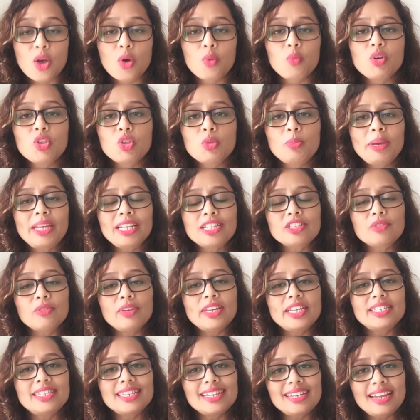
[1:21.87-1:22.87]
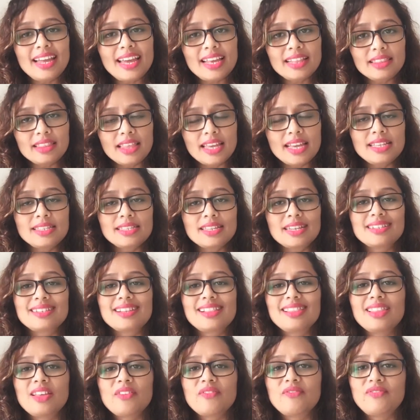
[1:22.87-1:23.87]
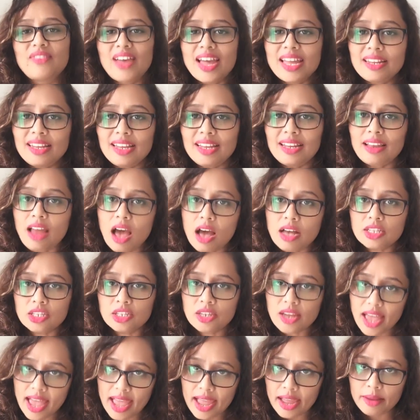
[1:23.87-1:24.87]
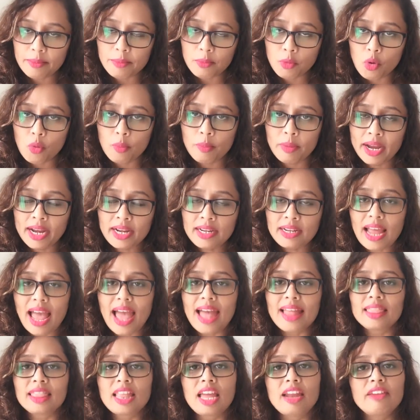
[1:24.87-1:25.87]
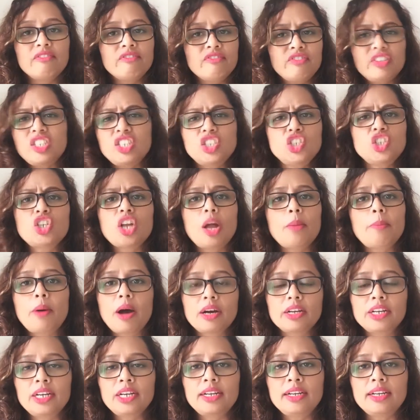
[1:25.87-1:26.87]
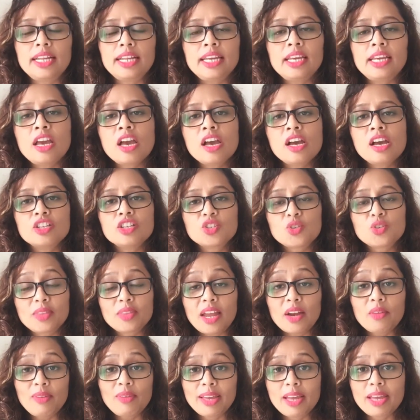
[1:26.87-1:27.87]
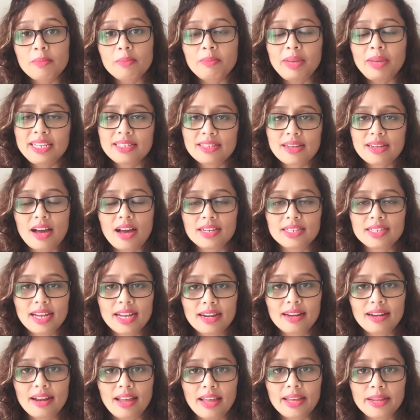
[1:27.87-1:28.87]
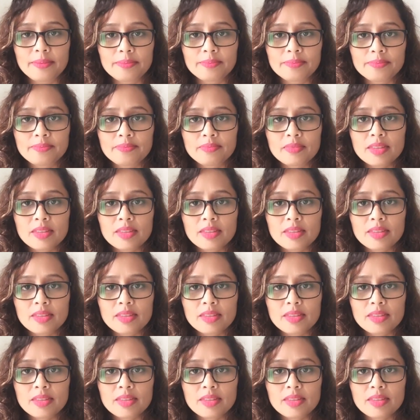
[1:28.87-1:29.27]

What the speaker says: which means we delay things until the very last moment and then finish up hurriedly so that we can meet our deadline.